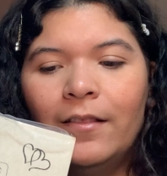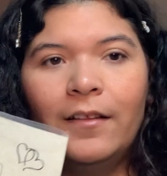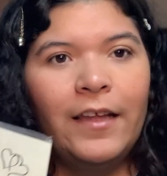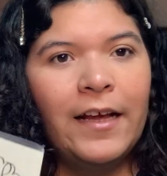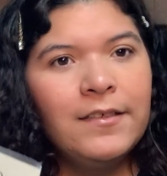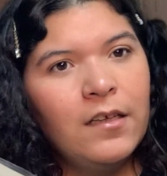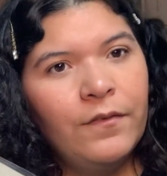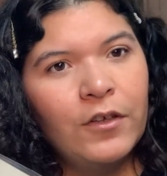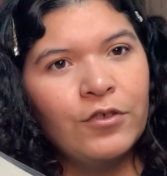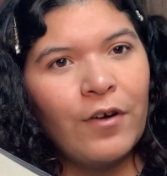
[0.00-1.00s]
dance
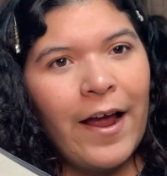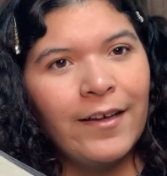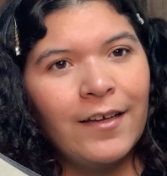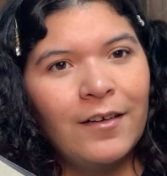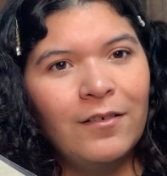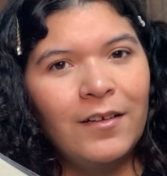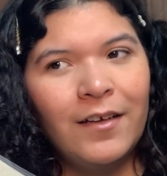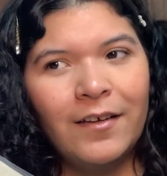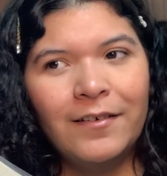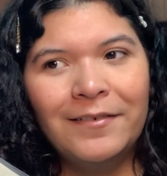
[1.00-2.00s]
of the dragon
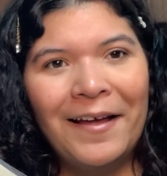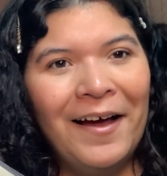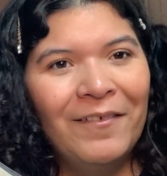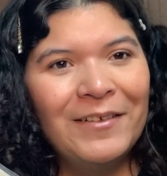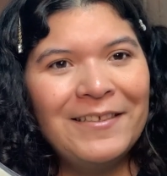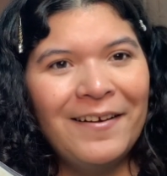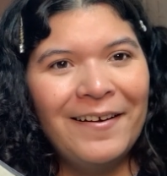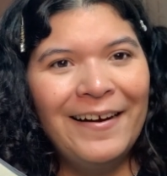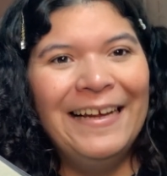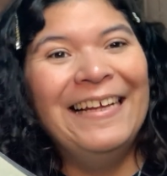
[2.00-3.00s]
in
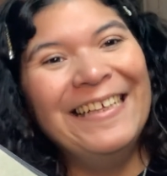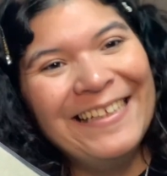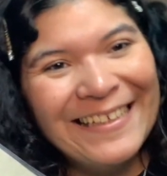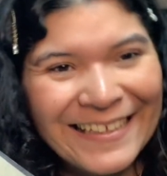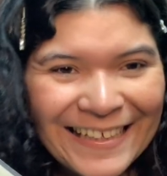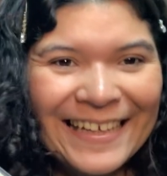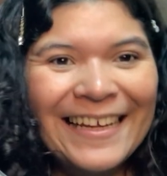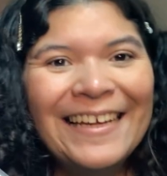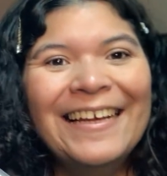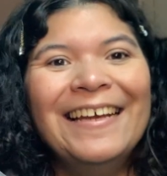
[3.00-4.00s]
Avatar.
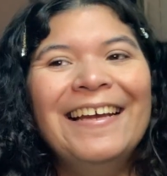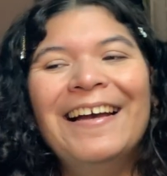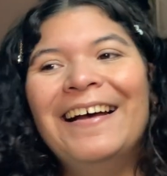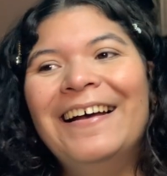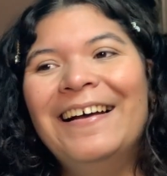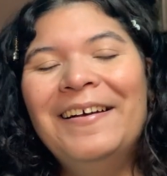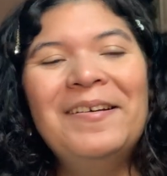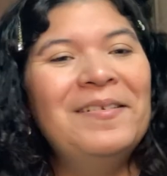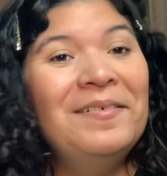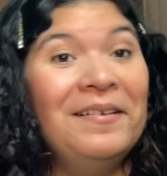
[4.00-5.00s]

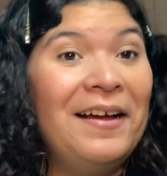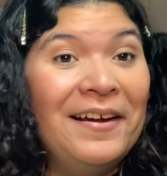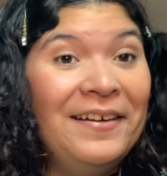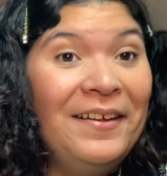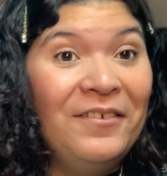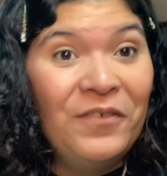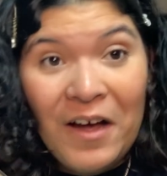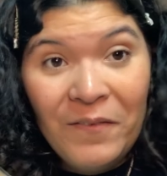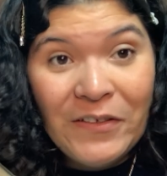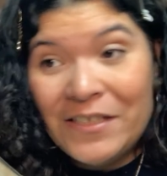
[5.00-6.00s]
I love
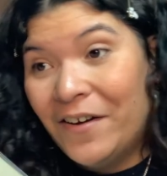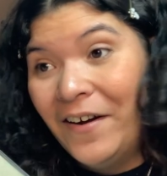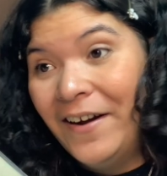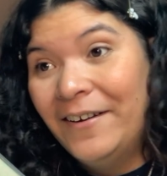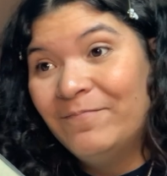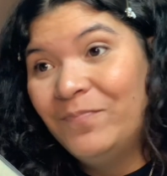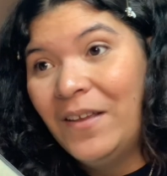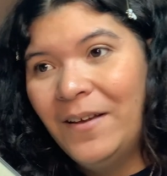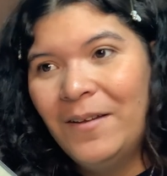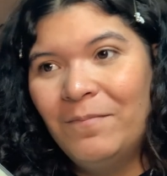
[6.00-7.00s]
Avatar
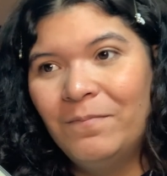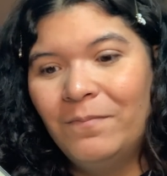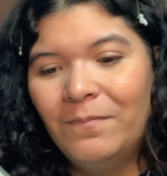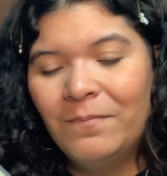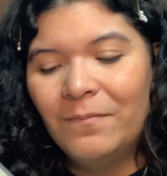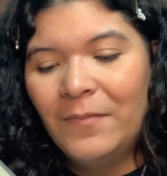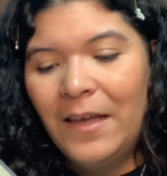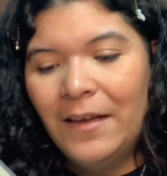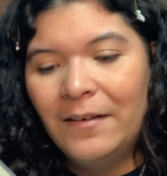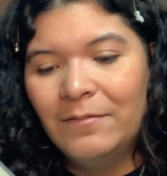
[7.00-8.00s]
and
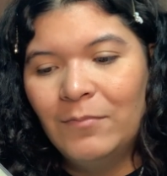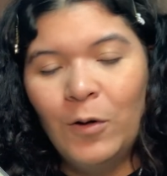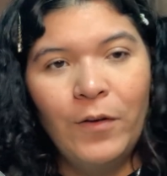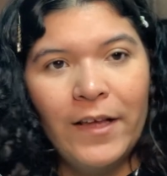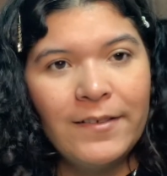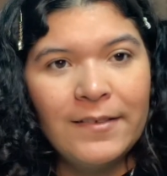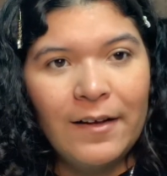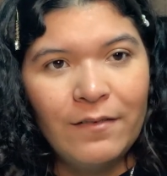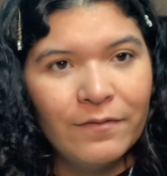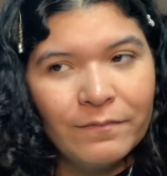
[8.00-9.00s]
all that
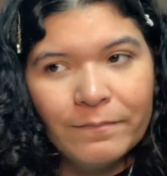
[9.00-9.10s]
stuff.